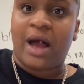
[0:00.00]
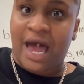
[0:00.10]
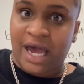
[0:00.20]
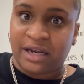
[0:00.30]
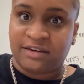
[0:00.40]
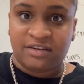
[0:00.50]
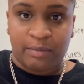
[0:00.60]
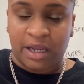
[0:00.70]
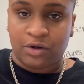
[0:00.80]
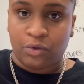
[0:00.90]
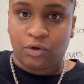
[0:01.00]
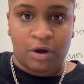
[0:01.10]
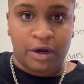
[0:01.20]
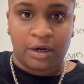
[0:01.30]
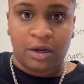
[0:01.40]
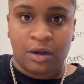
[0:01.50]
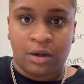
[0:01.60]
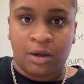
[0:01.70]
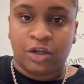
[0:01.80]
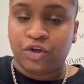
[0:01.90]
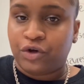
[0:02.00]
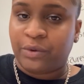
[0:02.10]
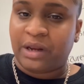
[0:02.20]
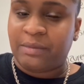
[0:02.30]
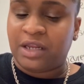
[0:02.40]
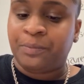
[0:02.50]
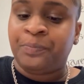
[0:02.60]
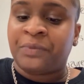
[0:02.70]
add it to my note card. You know what I mean?